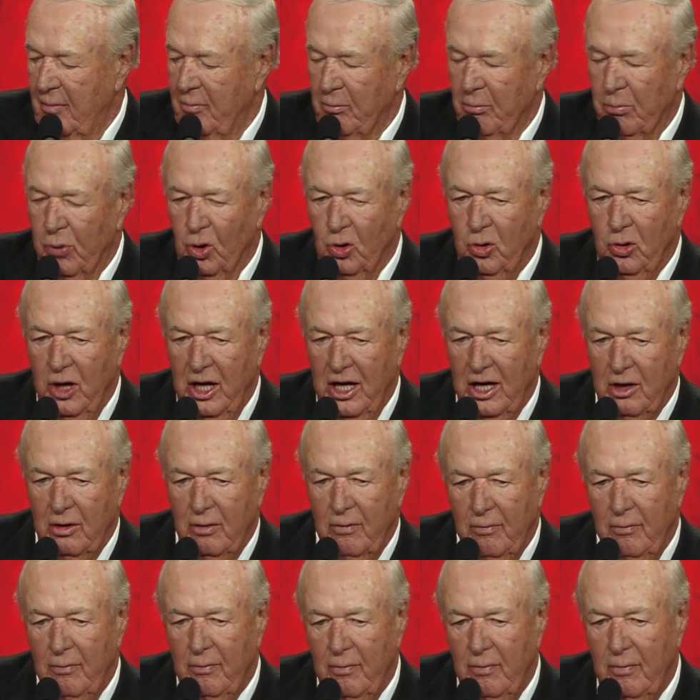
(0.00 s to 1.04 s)
Boo hit
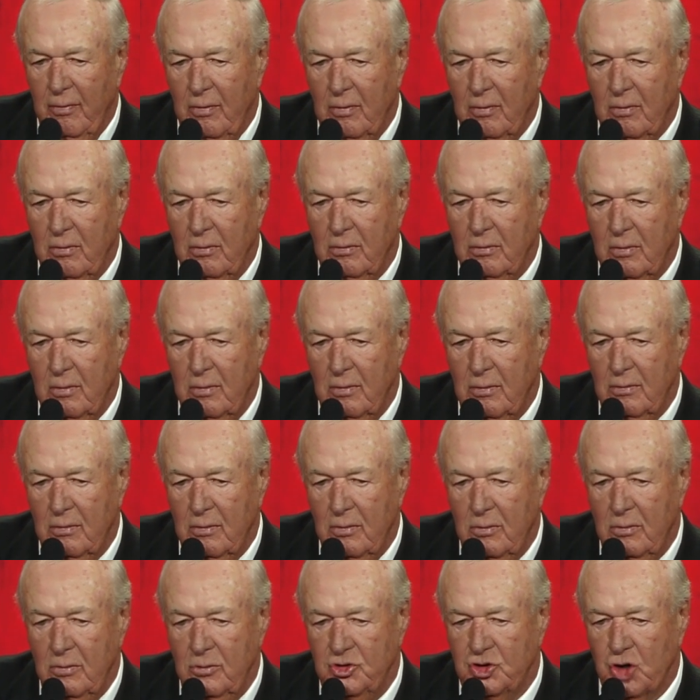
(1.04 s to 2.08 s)

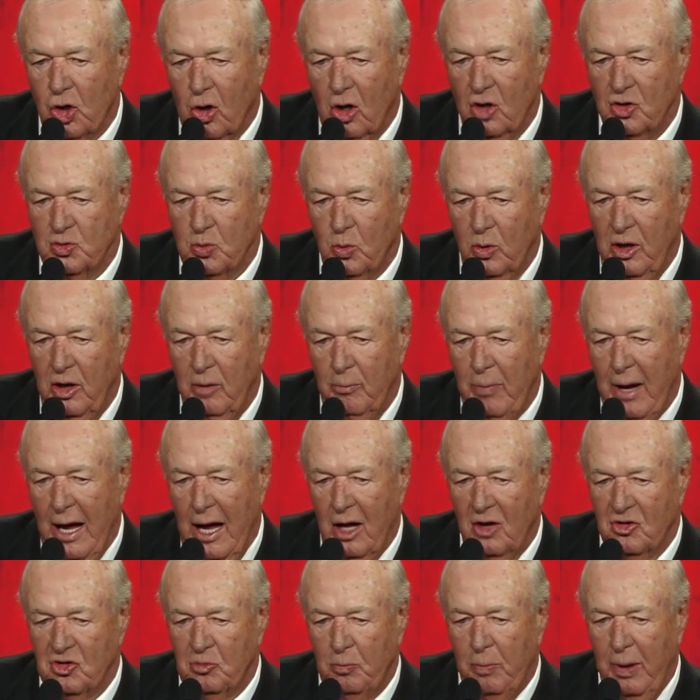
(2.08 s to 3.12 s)
George with a
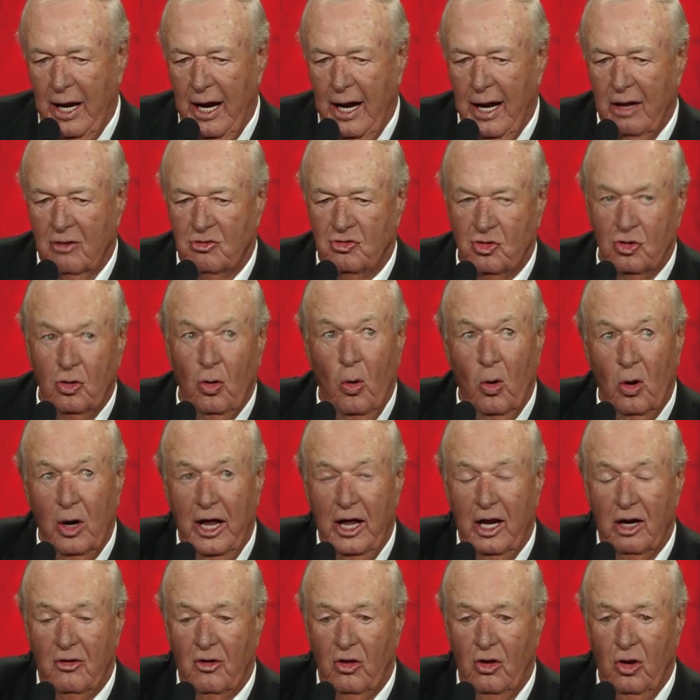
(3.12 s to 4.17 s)
bounce pass going
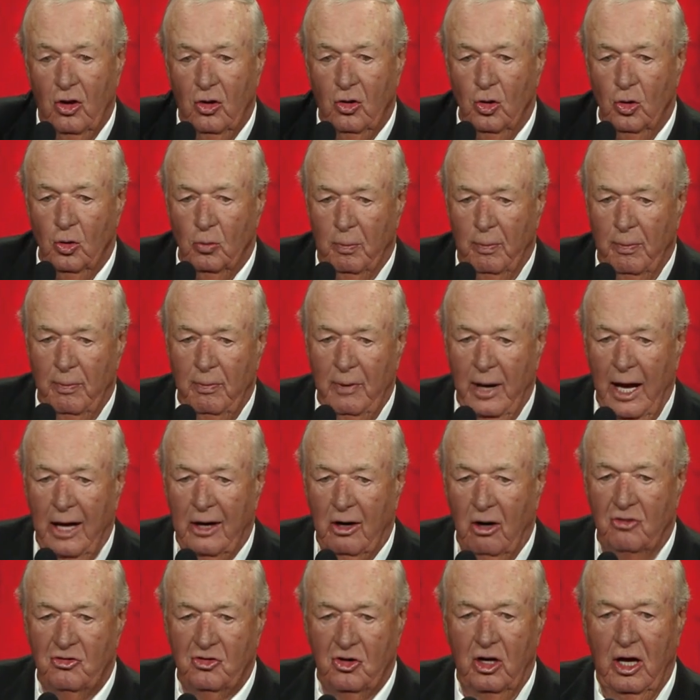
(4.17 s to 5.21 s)
into the hoop. Now
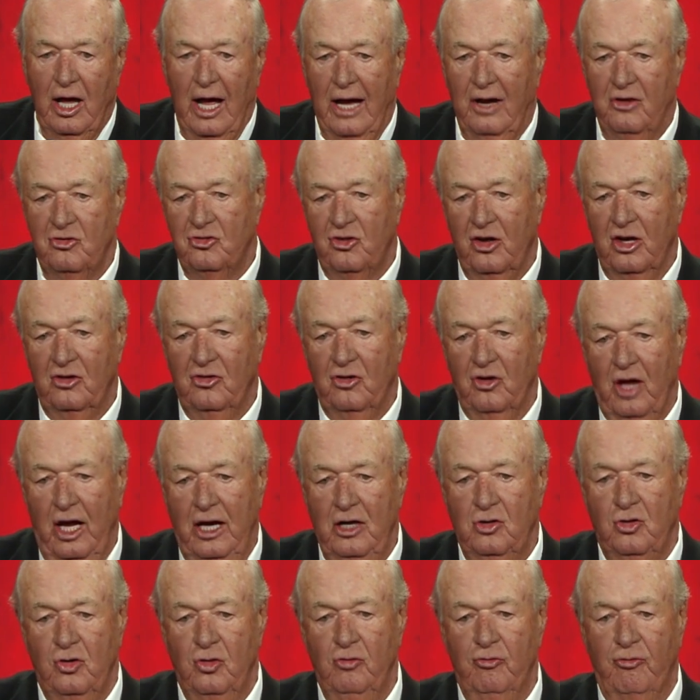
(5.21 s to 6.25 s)
here's a guy 6'8",
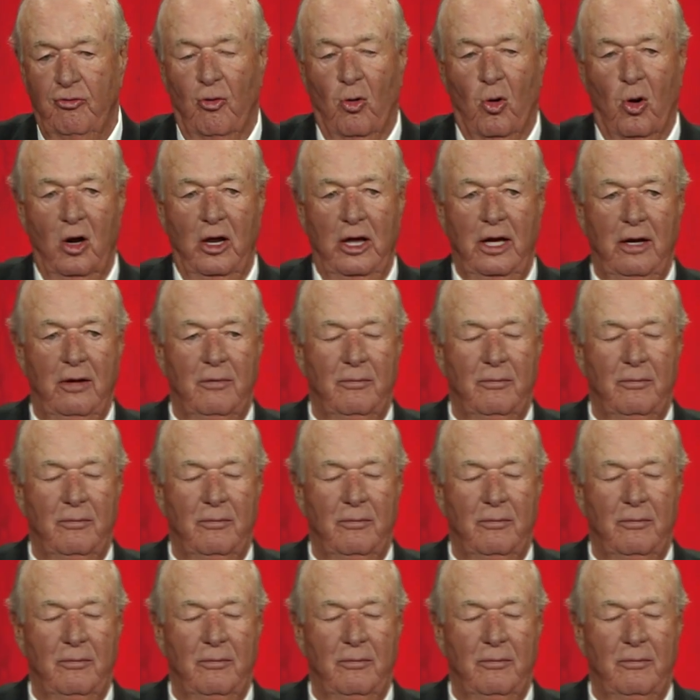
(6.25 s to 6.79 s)
240.